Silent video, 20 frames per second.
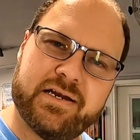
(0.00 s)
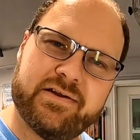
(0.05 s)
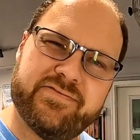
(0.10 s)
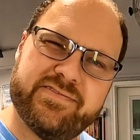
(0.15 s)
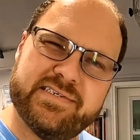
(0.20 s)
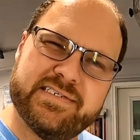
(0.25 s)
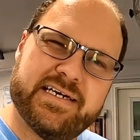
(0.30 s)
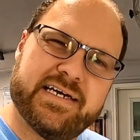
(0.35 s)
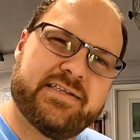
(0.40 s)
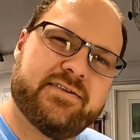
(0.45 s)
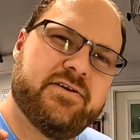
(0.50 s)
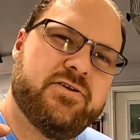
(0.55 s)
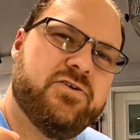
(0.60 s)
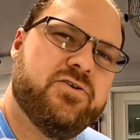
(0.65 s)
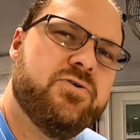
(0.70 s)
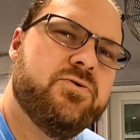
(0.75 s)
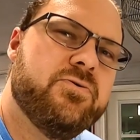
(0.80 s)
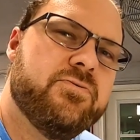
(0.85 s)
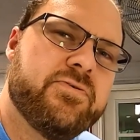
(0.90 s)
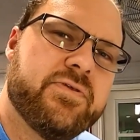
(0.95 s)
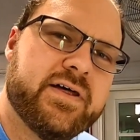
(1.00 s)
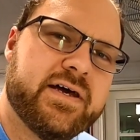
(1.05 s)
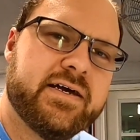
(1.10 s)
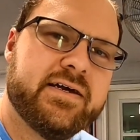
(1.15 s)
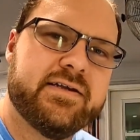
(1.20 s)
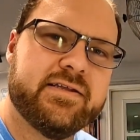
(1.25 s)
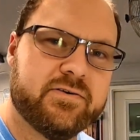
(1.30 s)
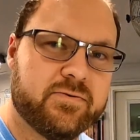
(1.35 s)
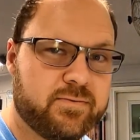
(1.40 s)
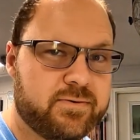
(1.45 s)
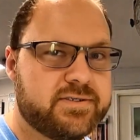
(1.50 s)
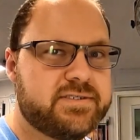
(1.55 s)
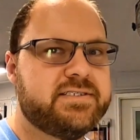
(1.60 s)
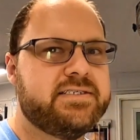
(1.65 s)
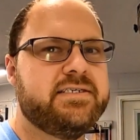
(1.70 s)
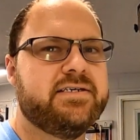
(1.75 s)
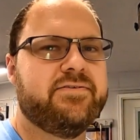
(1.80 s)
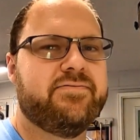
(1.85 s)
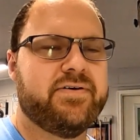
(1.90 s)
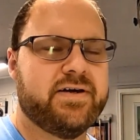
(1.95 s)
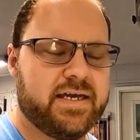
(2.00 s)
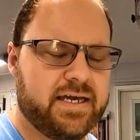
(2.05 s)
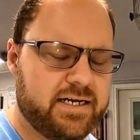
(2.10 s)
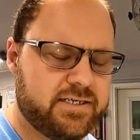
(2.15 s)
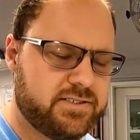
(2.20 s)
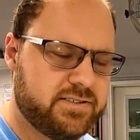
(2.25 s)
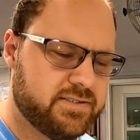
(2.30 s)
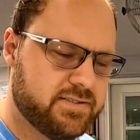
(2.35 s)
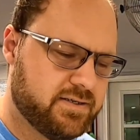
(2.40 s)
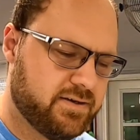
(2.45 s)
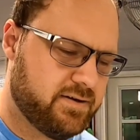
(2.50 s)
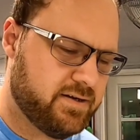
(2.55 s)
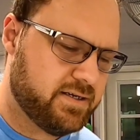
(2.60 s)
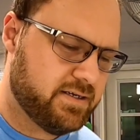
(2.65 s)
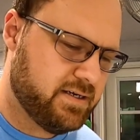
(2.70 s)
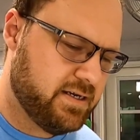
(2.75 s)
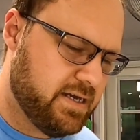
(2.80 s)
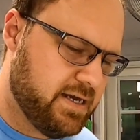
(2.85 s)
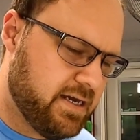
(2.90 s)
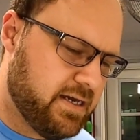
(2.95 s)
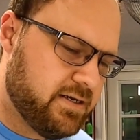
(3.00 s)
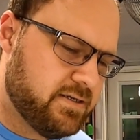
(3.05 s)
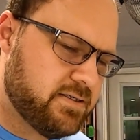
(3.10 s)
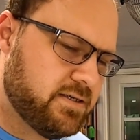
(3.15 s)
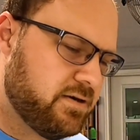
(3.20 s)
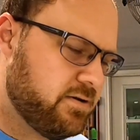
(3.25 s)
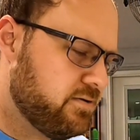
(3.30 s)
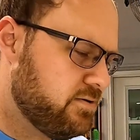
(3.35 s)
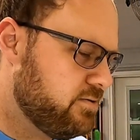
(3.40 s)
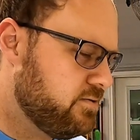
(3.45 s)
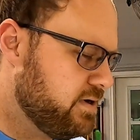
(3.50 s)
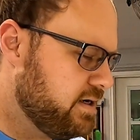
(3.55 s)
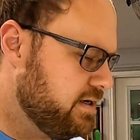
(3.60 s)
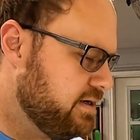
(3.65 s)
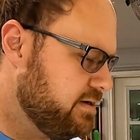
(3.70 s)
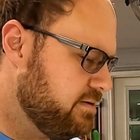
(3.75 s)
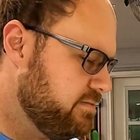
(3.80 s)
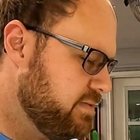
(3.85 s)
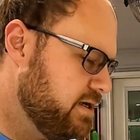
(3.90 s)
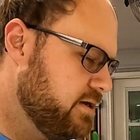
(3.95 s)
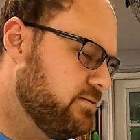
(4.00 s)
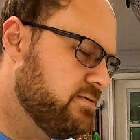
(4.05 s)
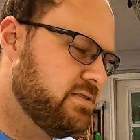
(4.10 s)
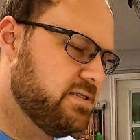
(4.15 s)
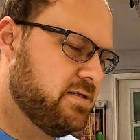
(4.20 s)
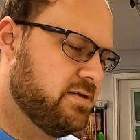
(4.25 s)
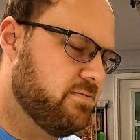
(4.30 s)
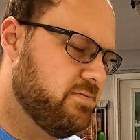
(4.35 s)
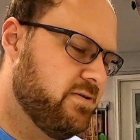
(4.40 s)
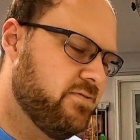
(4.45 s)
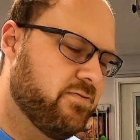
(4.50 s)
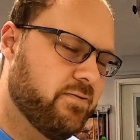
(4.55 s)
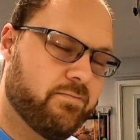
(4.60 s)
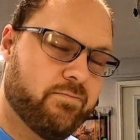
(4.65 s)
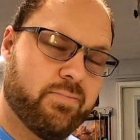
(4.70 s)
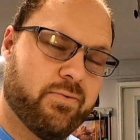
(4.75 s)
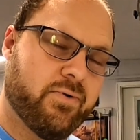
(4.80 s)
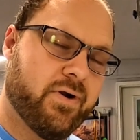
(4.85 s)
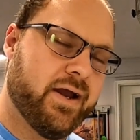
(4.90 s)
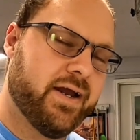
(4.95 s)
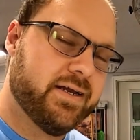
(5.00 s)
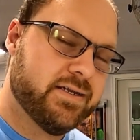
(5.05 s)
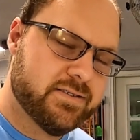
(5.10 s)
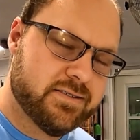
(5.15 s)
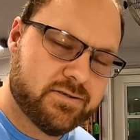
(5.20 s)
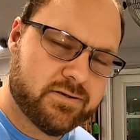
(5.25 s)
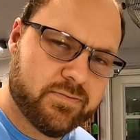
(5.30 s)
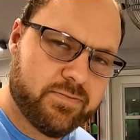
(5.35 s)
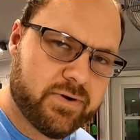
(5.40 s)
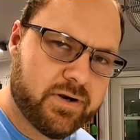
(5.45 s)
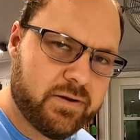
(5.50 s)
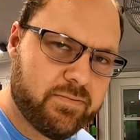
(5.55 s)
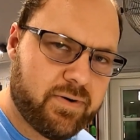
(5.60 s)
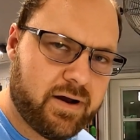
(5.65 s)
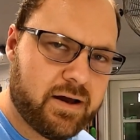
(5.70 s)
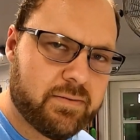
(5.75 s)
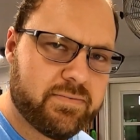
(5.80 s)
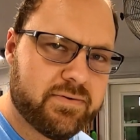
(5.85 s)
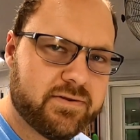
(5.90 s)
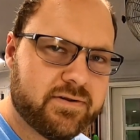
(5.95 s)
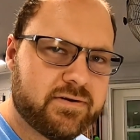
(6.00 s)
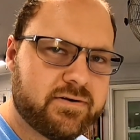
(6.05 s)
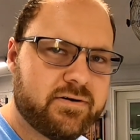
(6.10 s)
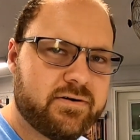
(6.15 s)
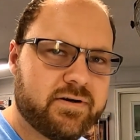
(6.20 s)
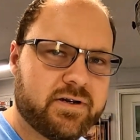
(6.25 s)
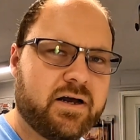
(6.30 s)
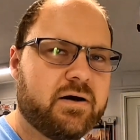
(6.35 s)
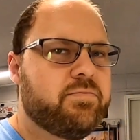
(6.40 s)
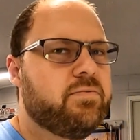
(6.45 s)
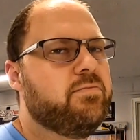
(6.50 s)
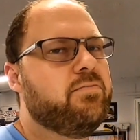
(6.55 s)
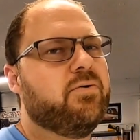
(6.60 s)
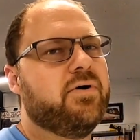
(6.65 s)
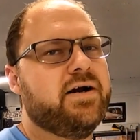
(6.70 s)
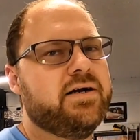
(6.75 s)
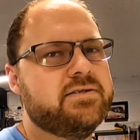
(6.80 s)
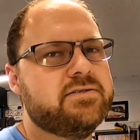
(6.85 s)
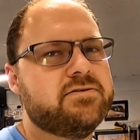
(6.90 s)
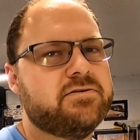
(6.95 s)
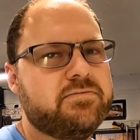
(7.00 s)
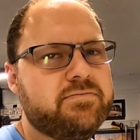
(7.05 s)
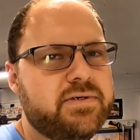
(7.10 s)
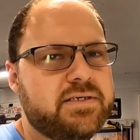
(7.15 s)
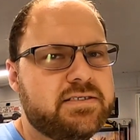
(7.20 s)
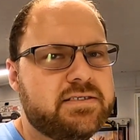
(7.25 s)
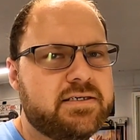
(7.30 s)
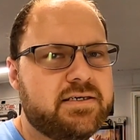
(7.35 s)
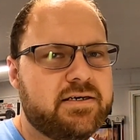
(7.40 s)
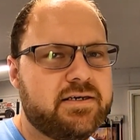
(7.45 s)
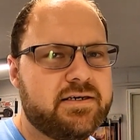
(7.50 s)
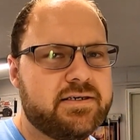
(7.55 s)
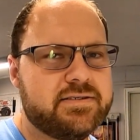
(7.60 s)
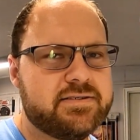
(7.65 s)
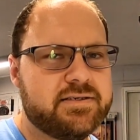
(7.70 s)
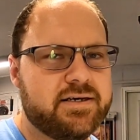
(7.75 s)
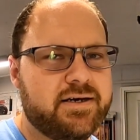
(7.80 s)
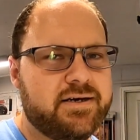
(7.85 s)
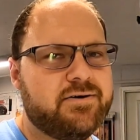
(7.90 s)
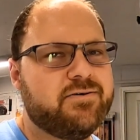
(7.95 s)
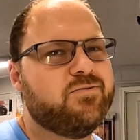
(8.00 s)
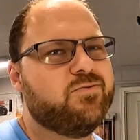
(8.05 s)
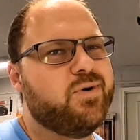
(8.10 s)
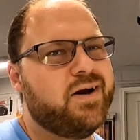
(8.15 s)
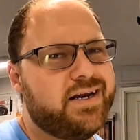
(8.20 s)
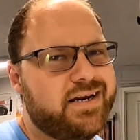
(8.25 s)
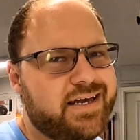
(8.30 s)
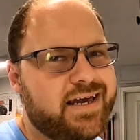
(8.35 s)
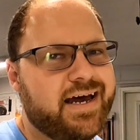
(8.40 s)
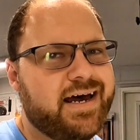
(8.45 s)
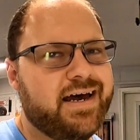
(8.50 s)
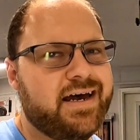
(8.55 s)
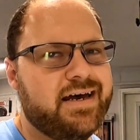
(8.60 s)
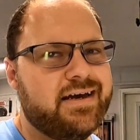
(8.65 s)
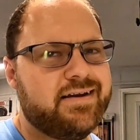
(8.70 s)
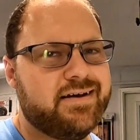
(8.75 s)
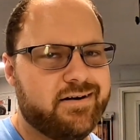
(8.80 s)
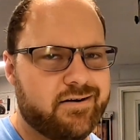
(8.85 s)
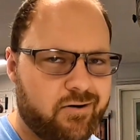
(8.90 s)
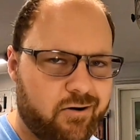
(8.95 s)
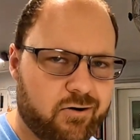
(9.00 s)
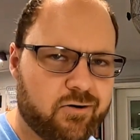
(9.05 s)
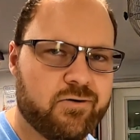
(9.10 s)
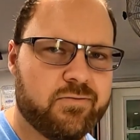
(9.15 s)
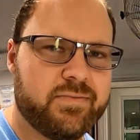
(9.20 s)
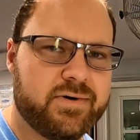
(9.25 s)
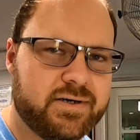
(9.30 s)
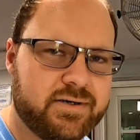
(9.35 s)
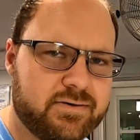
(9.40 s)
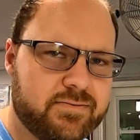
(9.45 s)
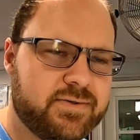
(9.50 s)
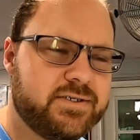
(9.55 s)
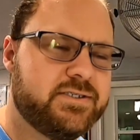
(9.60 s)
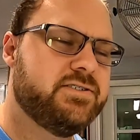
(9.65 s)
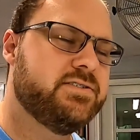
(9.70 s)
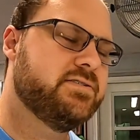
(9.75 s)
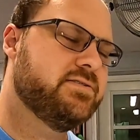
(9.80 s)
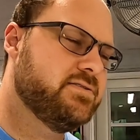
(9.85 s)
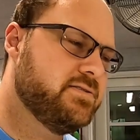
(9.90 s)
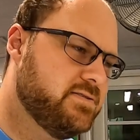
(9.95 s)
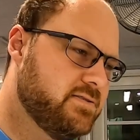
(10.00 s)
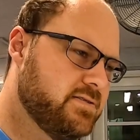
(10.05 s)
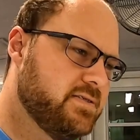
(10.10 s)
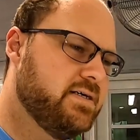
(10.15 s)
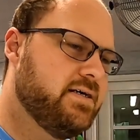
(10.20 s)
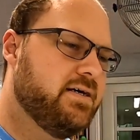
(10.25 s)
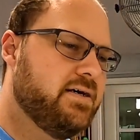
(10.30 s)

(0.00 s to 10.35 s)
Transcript: kind of as like the new thing that we'll see if it catches on. So it goes into different brands that are pretty popular, and a couple brands that are missing is Red Cat and Arma, which is,